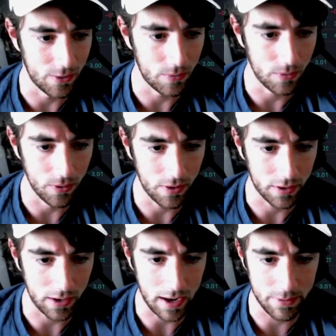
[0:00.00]

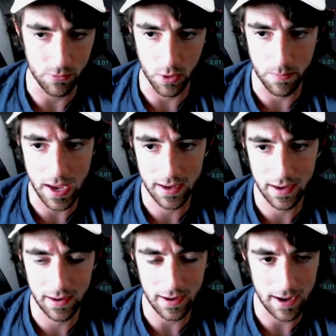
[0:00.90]
look, I mean, we're
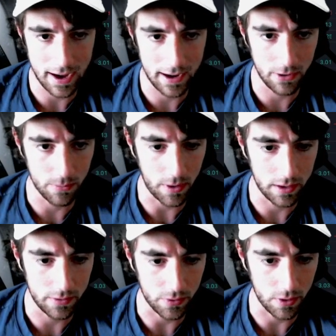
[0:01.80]
making higher
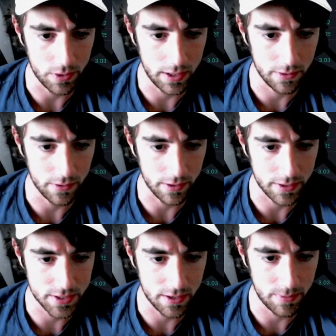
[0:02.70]
money flow here.
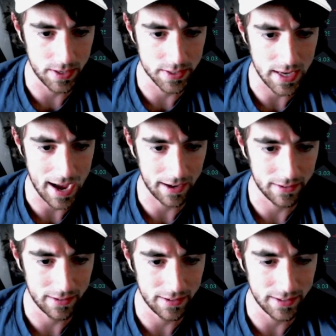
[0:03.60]
Nothing's going to be
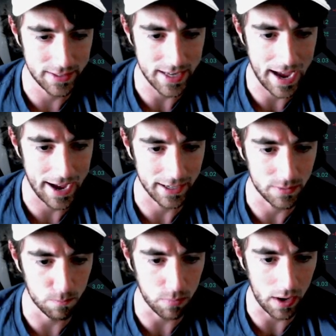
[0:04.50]
exact,
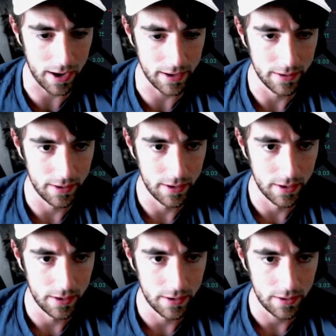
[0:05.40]
but
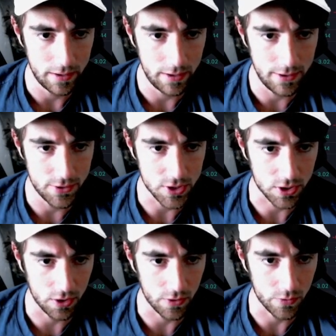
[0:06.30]
you
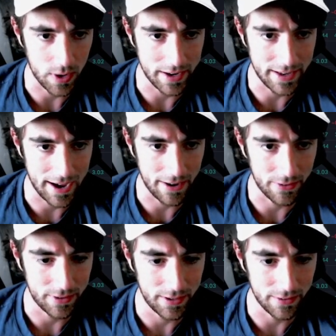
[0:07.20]
just curved right
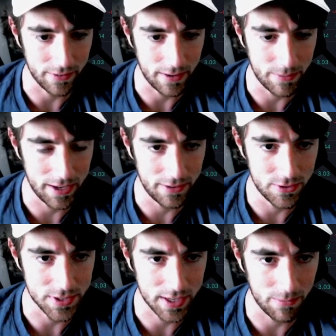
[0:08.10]
down. You know what I mean? You
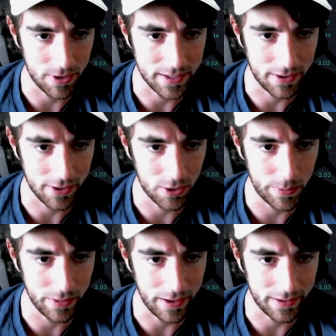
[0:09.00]
just came right down. It could
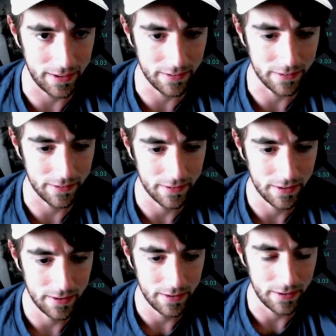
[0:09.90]
be like here.
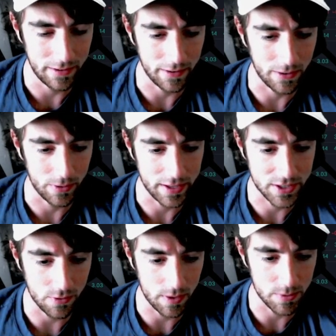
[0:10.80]

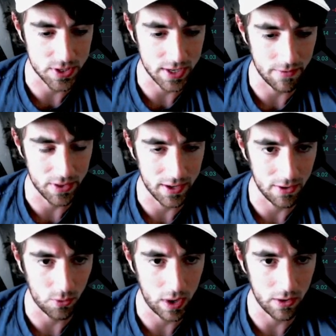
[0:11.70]
That's November 7th. You had
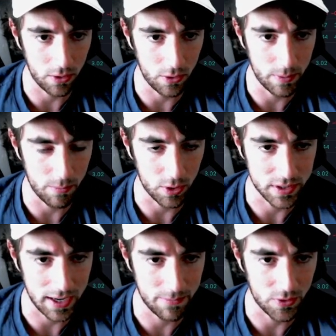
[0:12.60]
to wait a little bit more
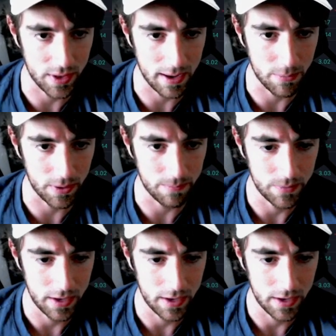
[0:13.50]
time for that, but